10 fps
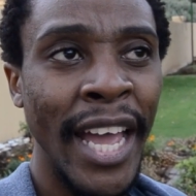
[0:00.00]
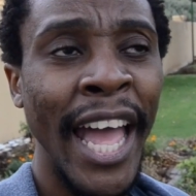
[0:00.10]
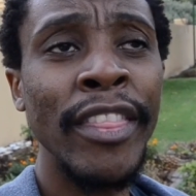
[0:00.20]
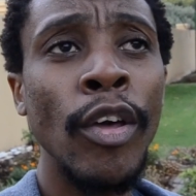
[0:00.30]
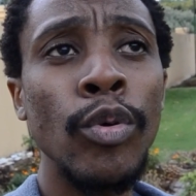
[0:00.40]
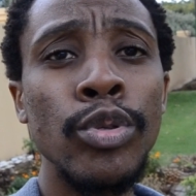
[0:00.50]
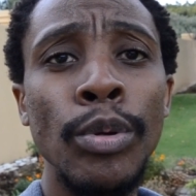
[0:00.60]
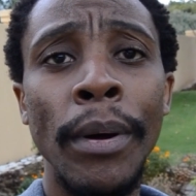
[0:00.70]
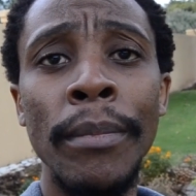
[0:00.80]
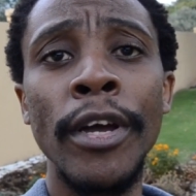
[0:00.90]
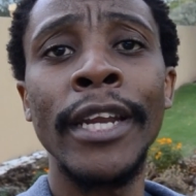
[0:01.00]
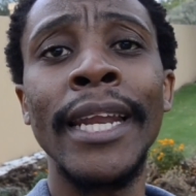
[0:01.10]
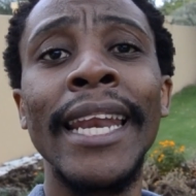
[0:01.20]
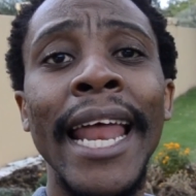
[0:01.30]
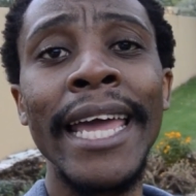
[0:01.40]
and they're also probably
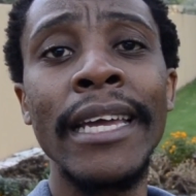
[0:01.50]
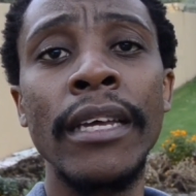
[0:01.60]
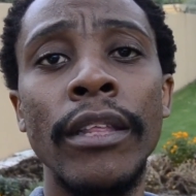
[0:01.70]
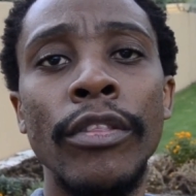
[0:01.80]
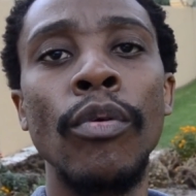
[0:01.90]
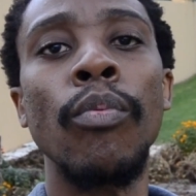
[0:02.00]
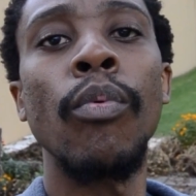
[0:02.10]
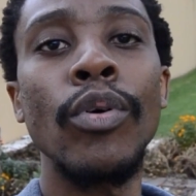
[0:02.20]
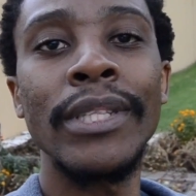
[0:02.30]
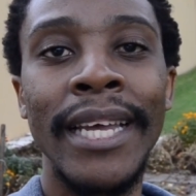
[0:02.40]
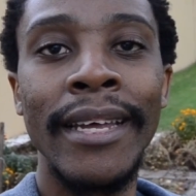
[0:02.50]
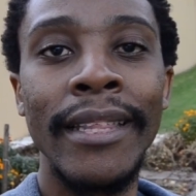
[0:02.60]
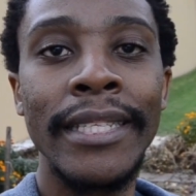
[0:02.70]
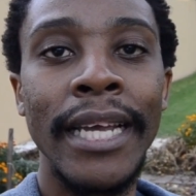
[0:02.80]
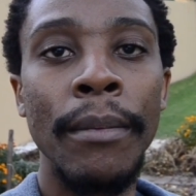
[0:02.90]
gonna like the water
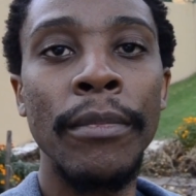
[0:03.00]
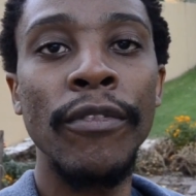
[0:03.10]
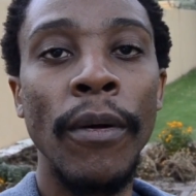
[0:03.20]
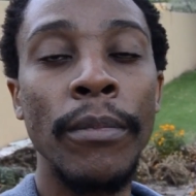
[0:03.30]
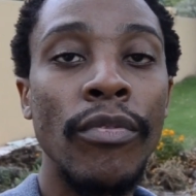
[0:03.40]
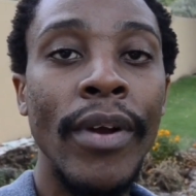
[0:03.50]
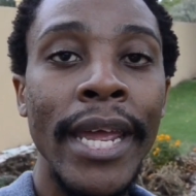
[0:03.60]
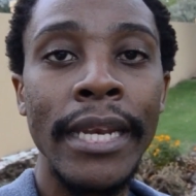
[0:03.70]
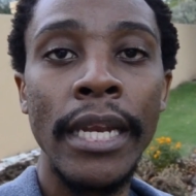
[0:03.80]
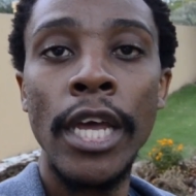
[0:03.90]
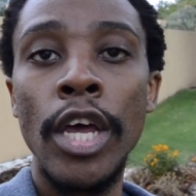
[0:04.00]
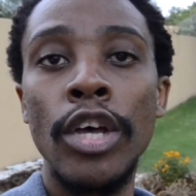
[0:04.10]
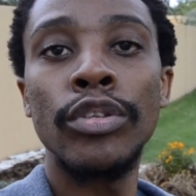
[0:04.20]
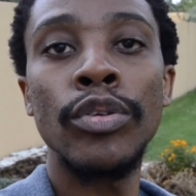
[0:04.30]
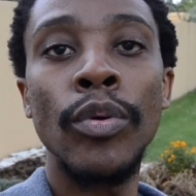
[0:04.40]
that's coming from the rain.
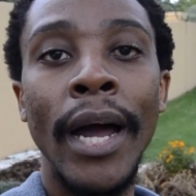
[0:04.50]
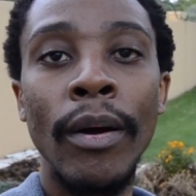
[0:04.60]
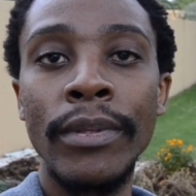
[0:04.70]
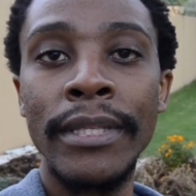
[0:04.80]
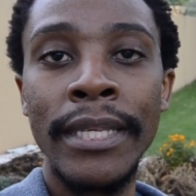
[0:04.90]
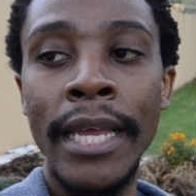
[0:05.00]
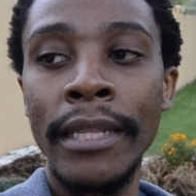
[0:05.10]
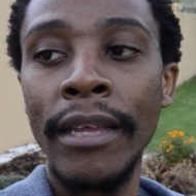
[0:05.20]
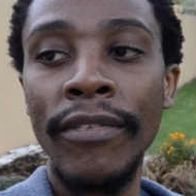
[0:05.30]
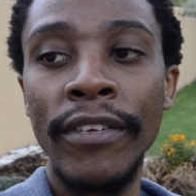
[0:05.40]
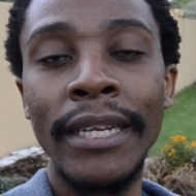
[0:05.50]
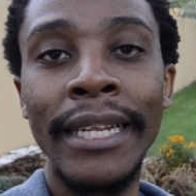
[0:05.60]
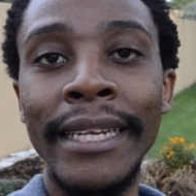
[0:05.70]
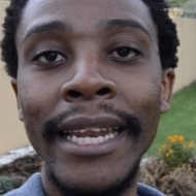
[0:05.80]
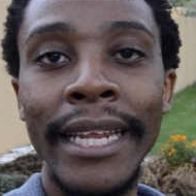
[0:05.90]
So I would say
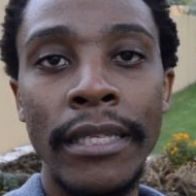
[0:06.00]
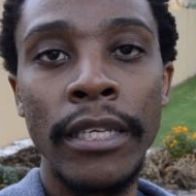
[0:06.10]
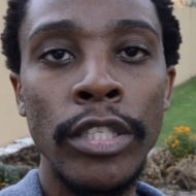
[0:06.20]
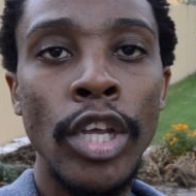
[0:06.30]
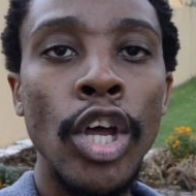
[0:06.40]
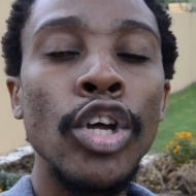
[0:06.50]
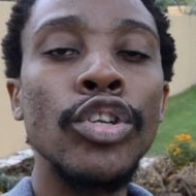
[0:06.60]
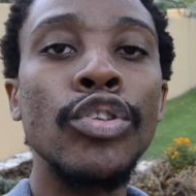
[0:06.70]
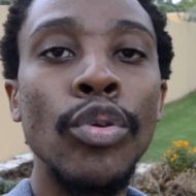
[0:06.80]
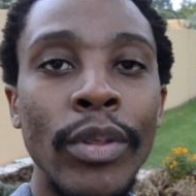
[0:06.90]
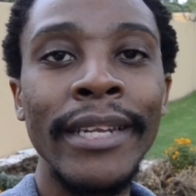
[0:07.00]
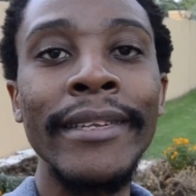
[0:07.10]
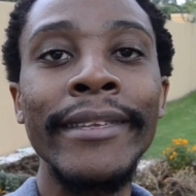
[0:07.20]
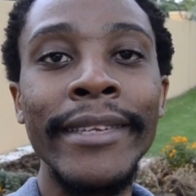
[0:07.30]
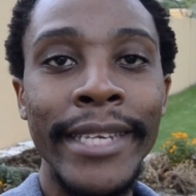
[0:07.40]
definitely lettuce, do the
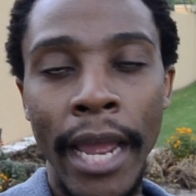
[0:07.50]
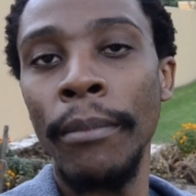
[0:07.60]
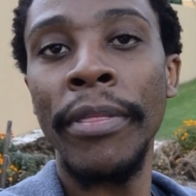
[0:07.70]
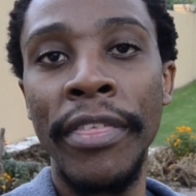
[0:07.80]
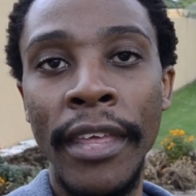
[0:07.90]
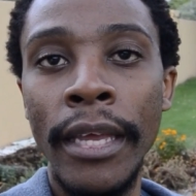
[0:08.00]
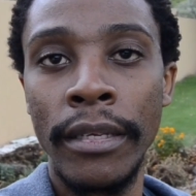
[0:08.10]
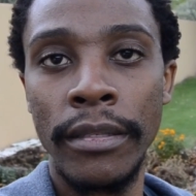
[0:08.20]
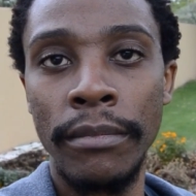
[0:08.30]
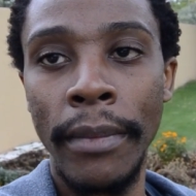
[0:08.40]
damn things,